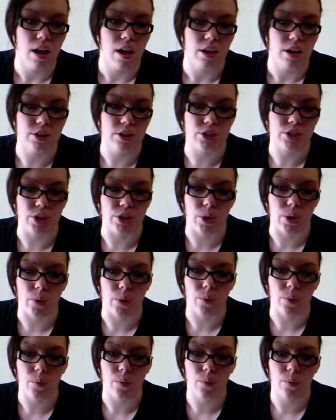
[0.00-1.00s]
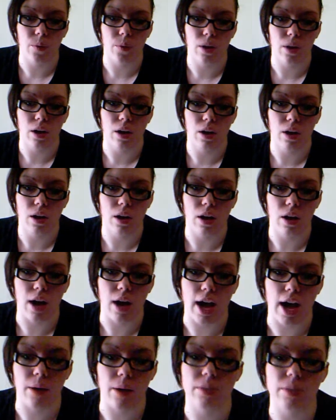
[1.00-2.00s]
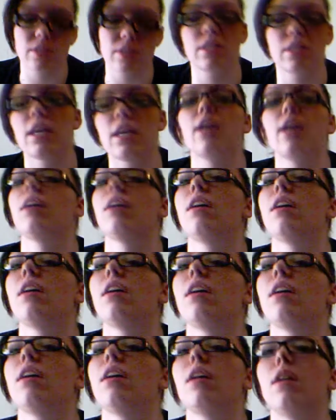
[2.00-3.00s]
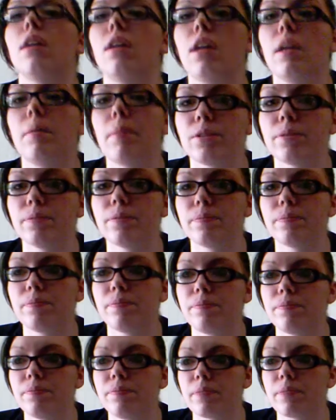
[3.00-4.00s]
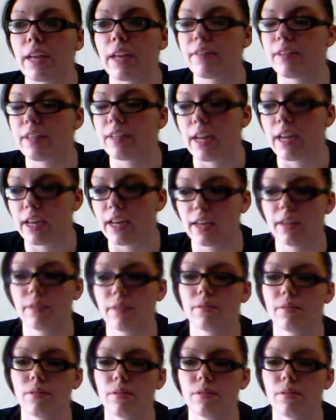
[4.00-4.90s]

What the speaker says: So I would sit in my room every night